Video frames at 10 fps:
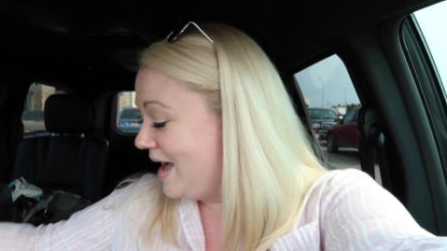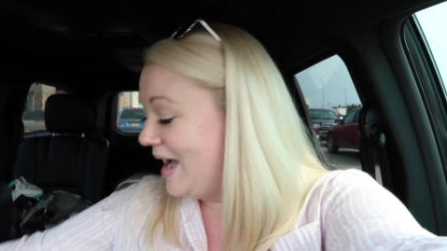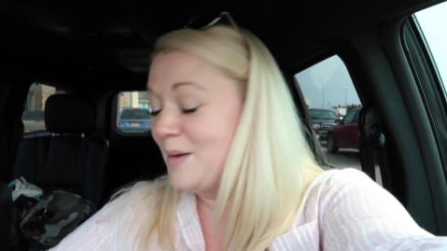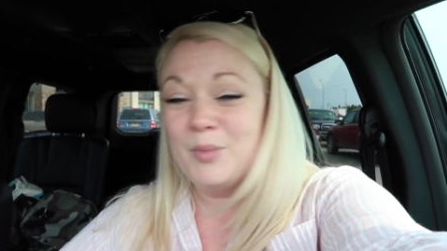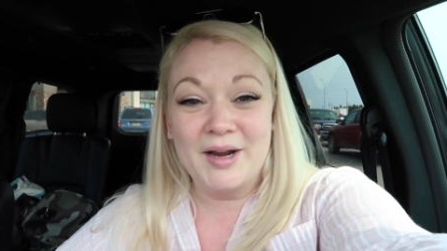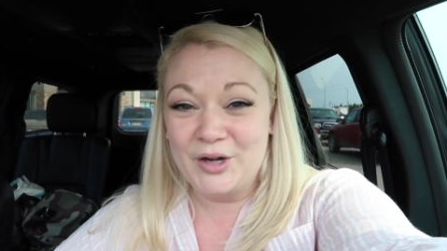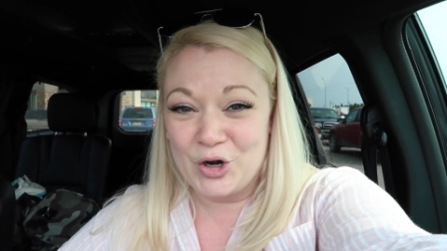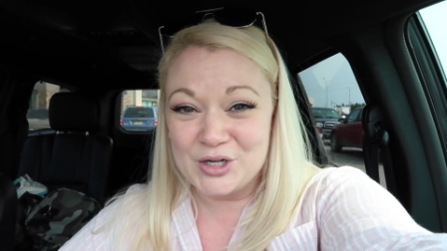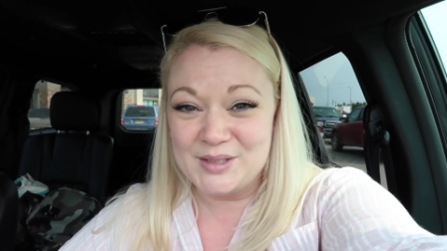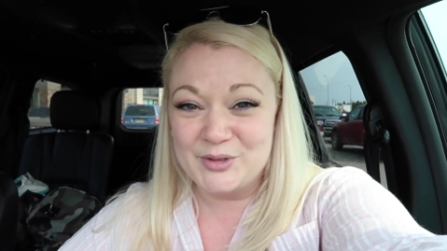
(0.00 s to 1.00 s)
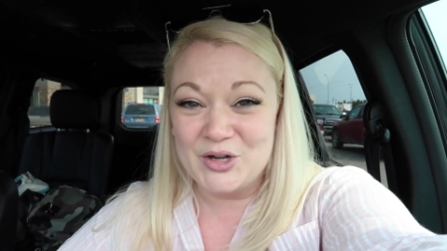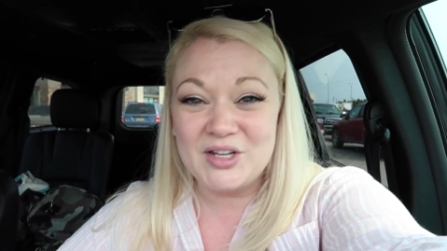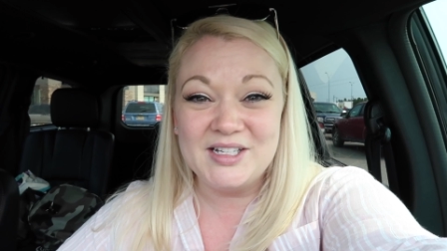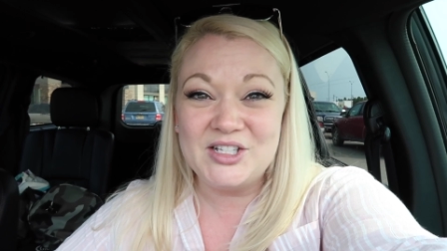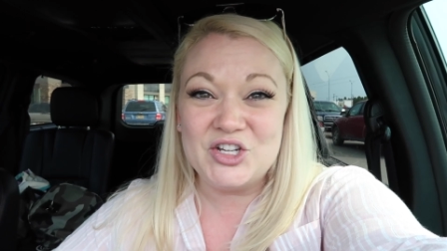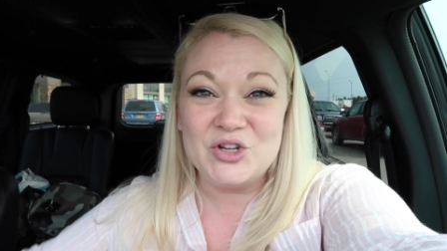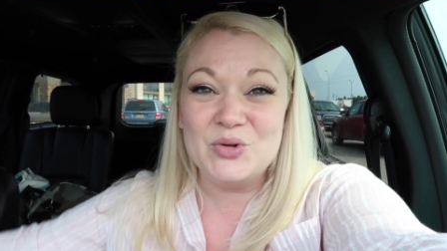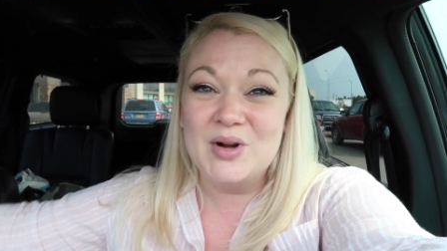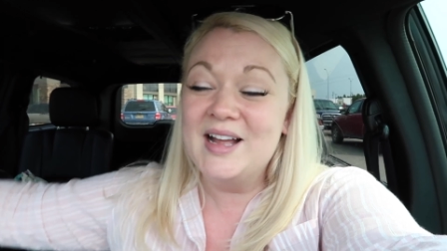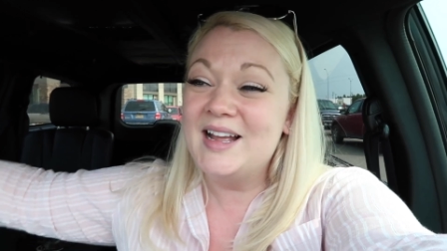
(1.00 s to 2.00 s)
I'm bringing her some cookies
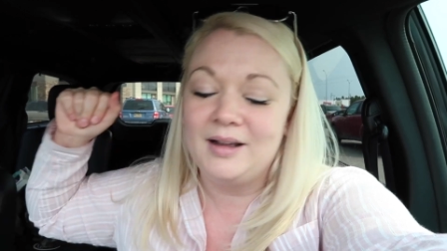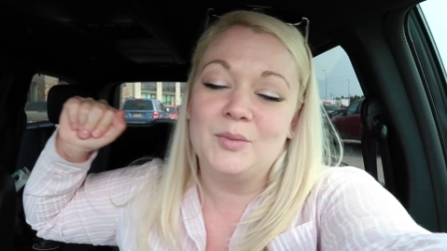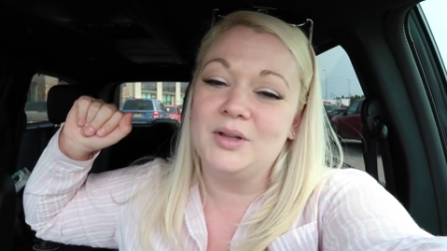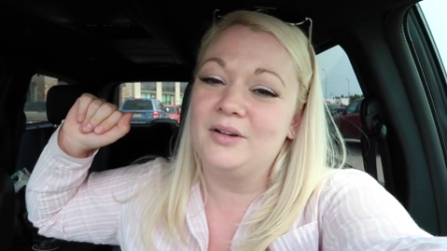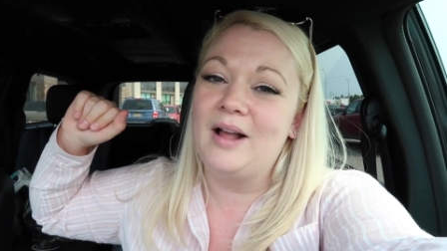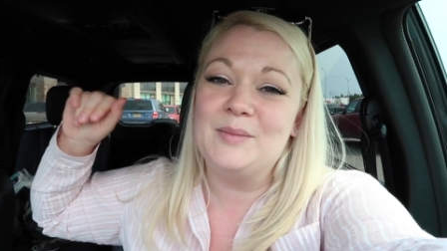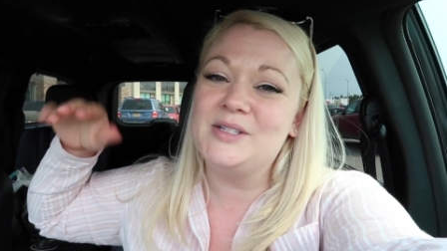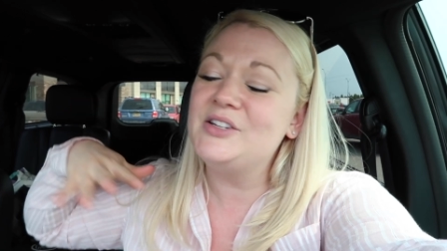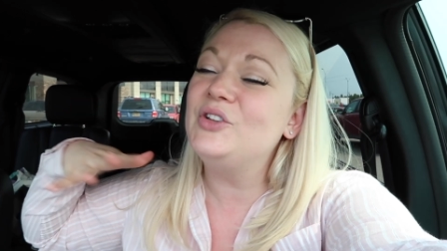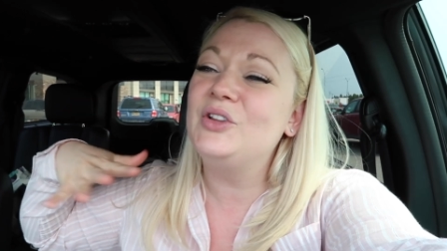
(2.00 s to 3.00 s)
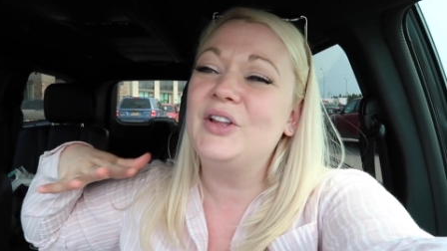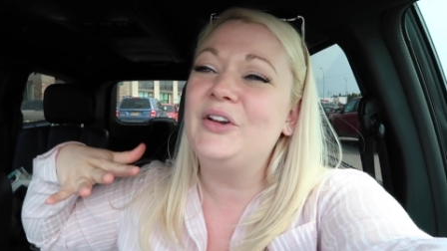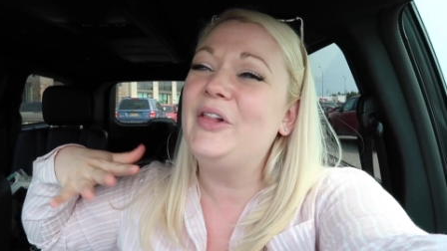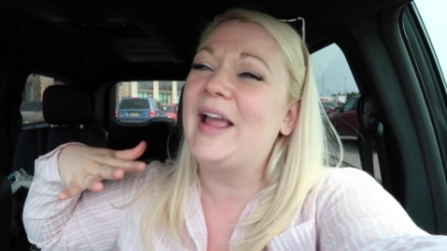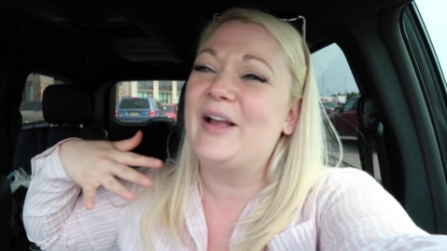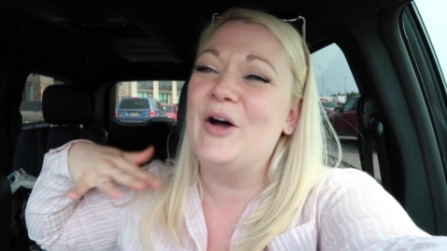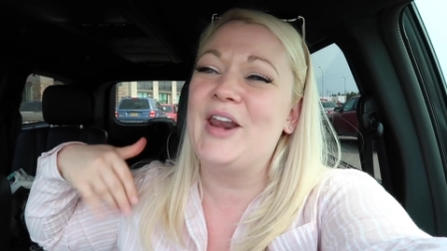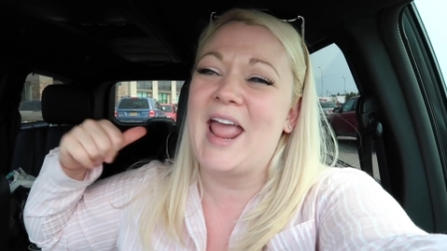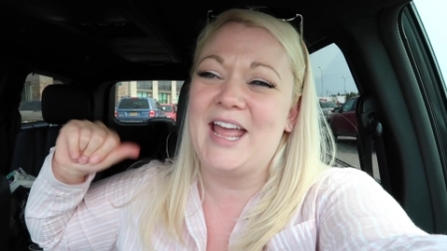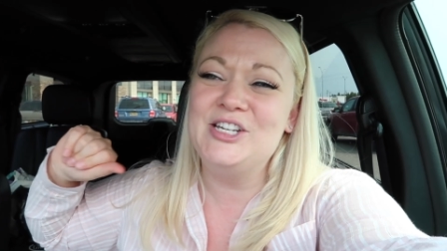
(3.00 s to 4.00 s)
too. I'm still a little like on
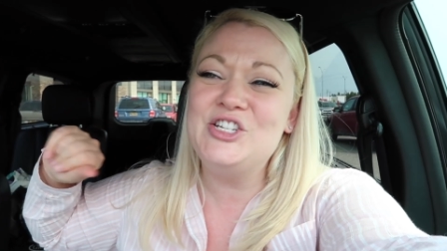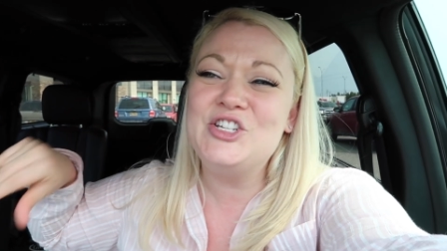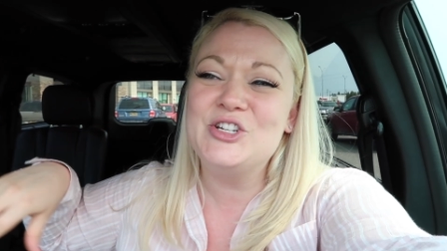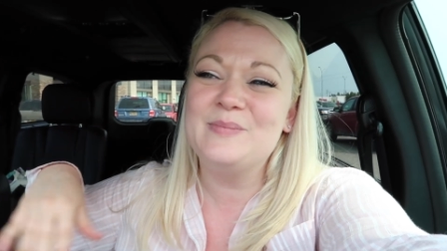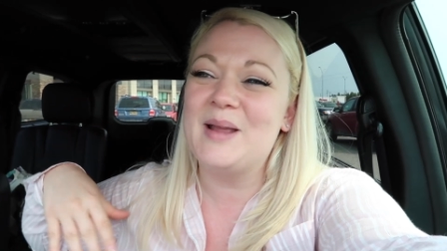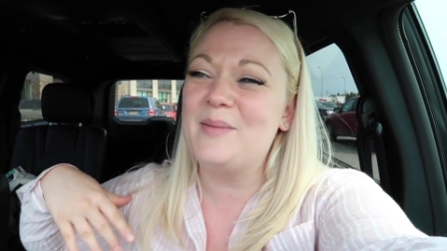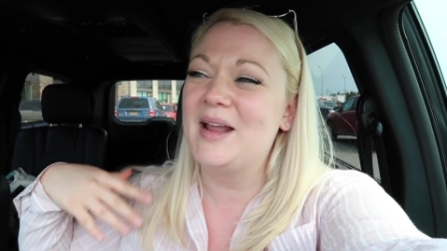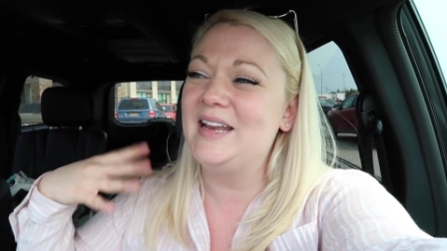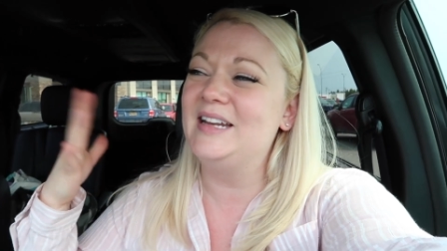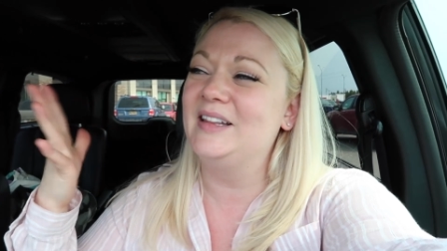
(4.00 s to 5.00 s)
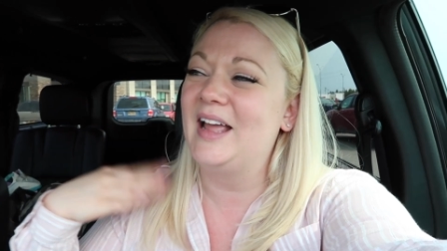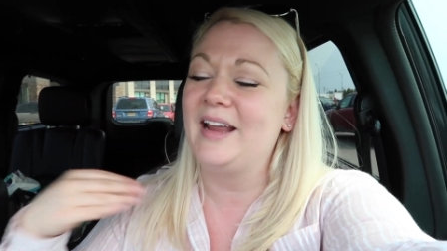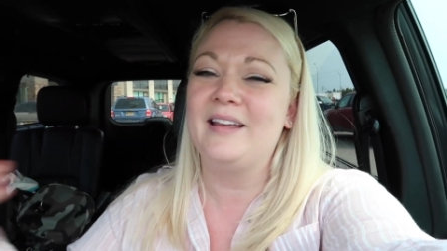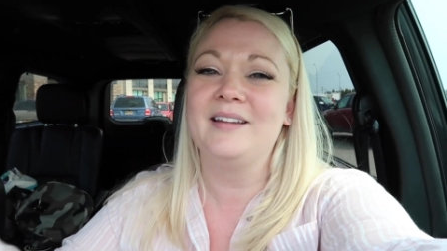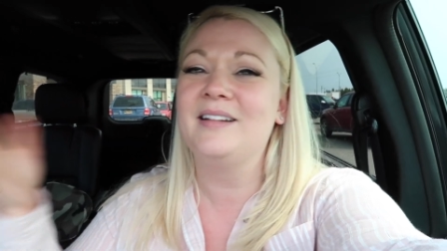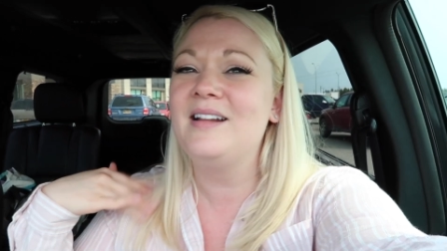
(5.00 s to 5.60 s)
edge. Maybe I need to like,